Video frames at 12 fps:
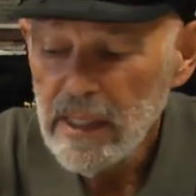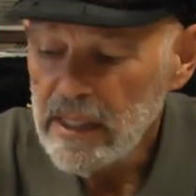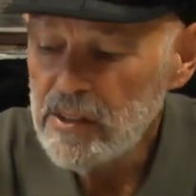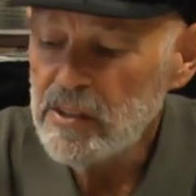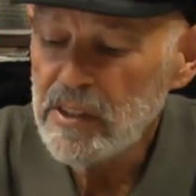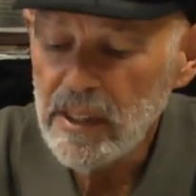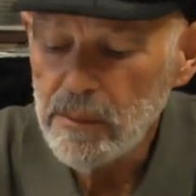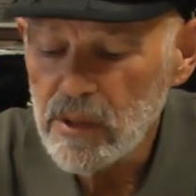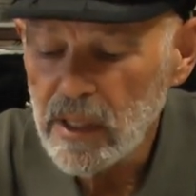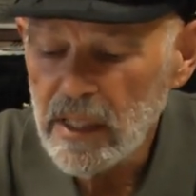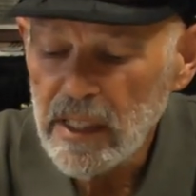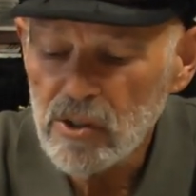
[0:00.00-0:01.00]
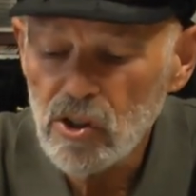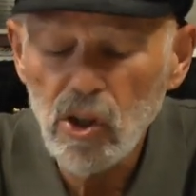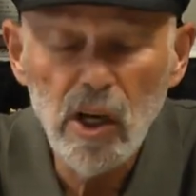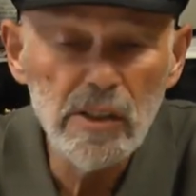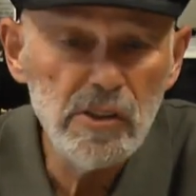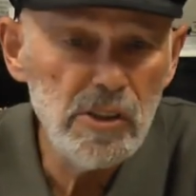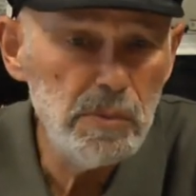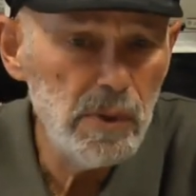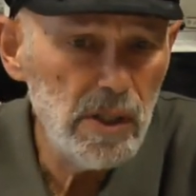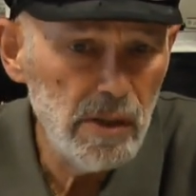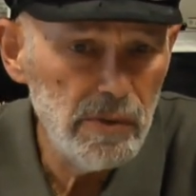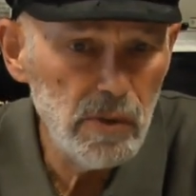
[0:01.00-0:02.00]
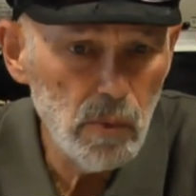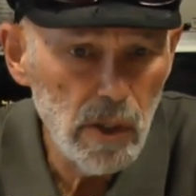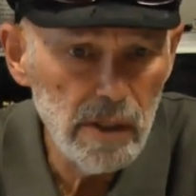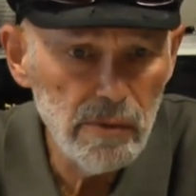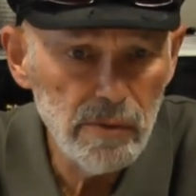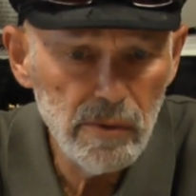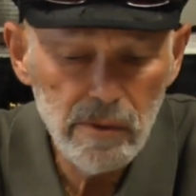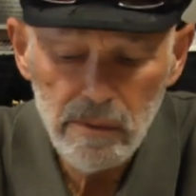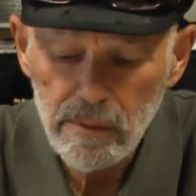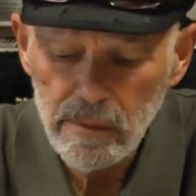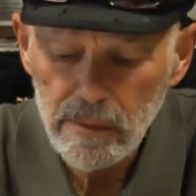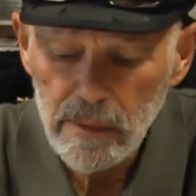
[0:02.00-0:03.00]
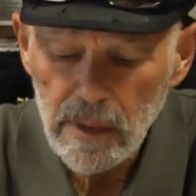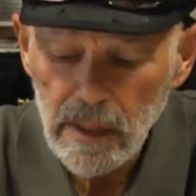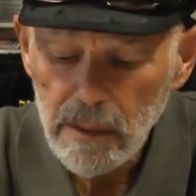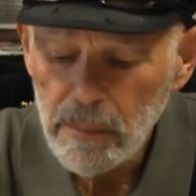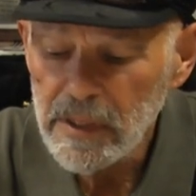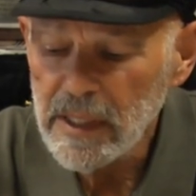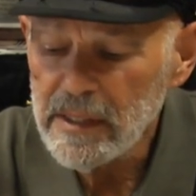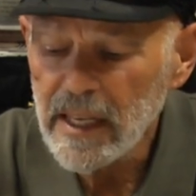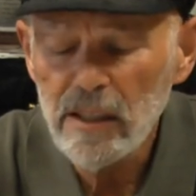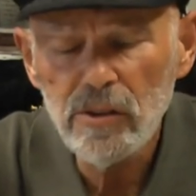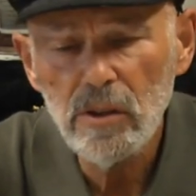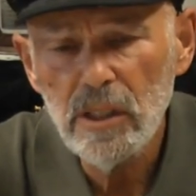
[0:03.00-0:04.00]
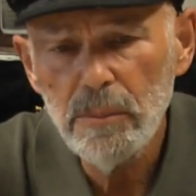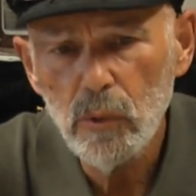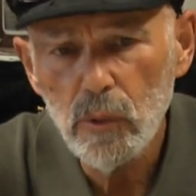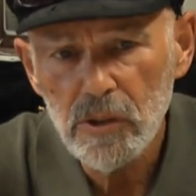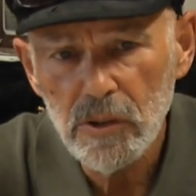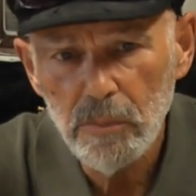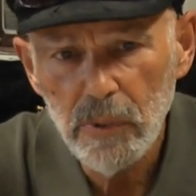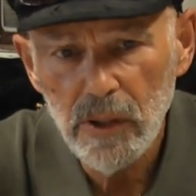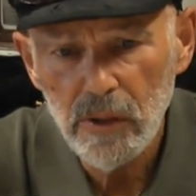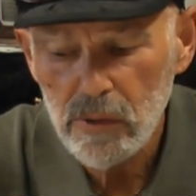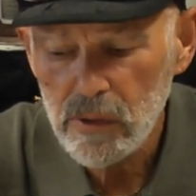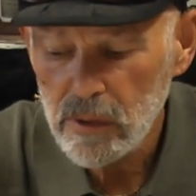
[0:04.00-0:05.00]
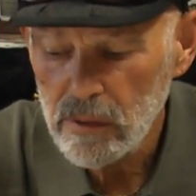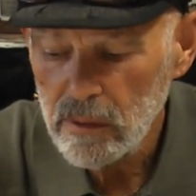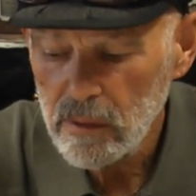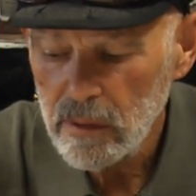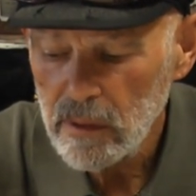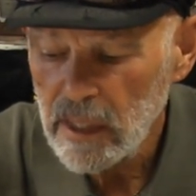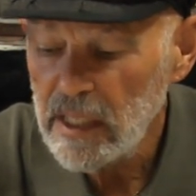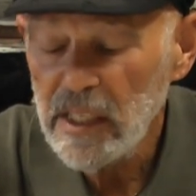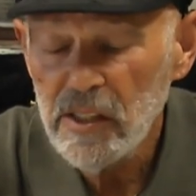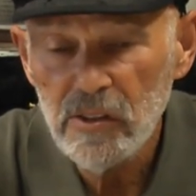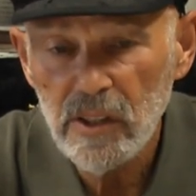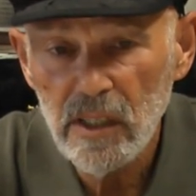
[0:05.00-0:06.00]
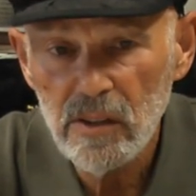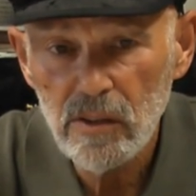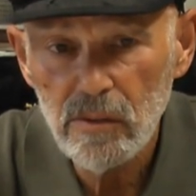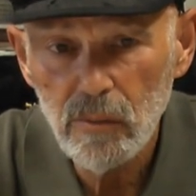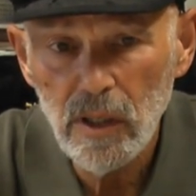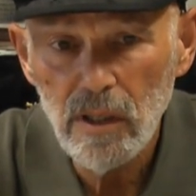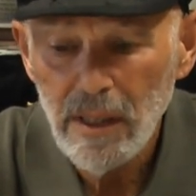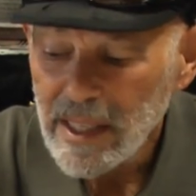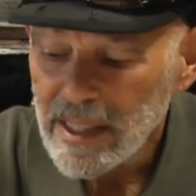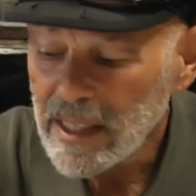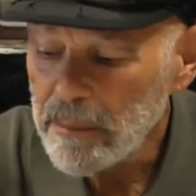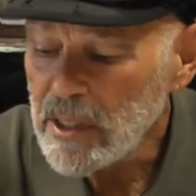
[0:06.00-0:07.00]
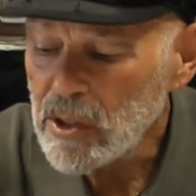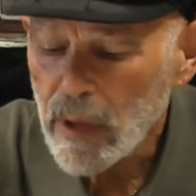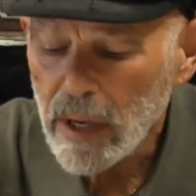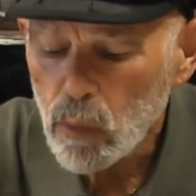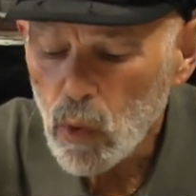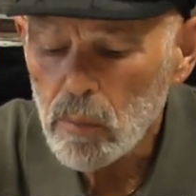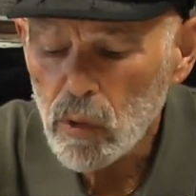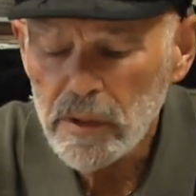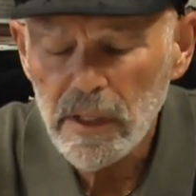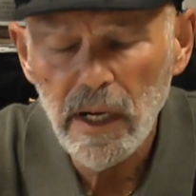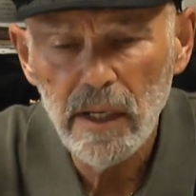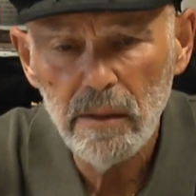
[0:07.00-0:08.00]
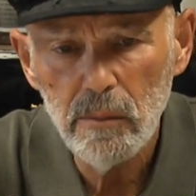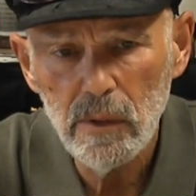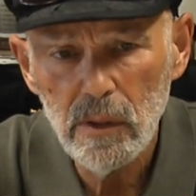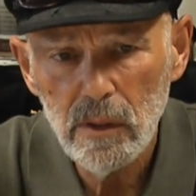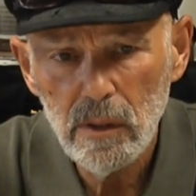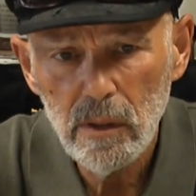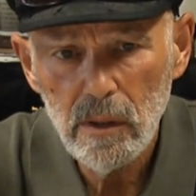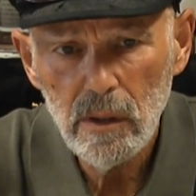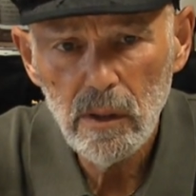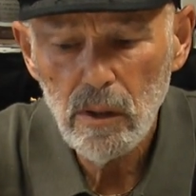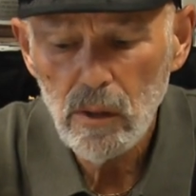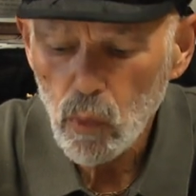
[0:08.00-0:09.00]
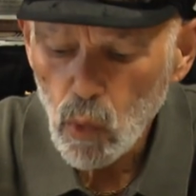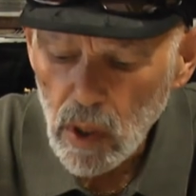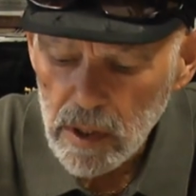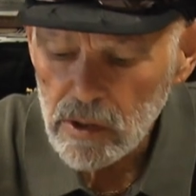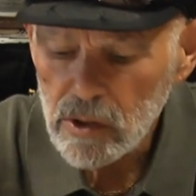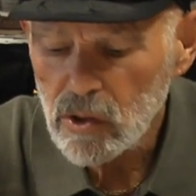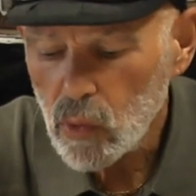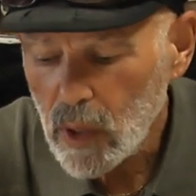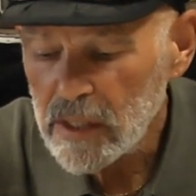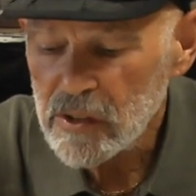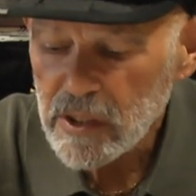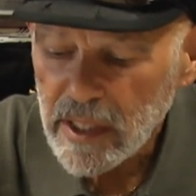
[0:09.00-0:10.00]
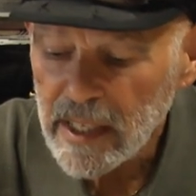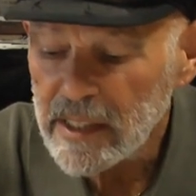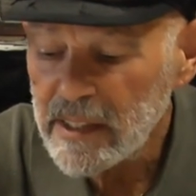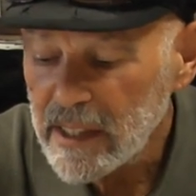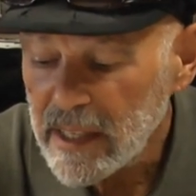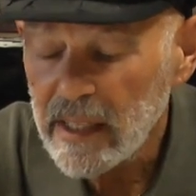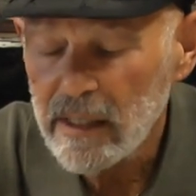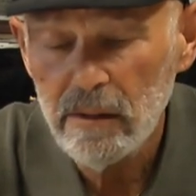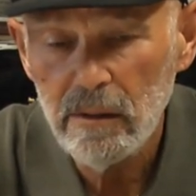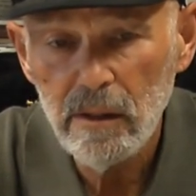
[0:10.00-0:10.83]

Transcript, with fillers: It seems that he has lost his beloved wife. But then Doctor Liebowitz appears, and he says, well, let me try one more time. Once, twice, again and again.